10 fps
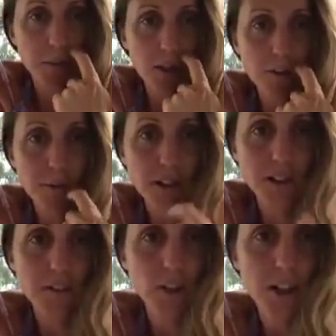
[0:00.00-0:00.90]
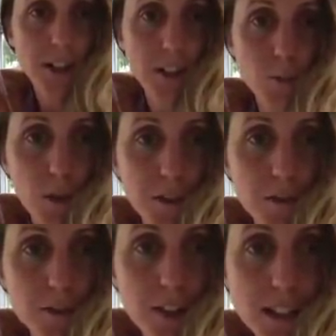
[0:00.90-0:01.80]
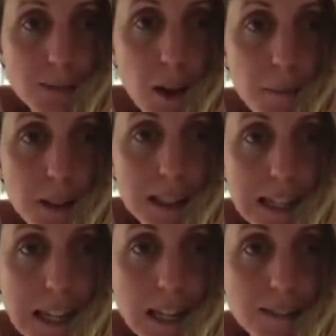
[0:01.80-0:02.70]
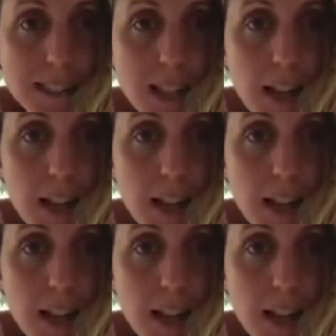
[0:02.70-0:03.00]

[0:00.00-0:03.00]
me off because I've created a world that reflects my beliefs,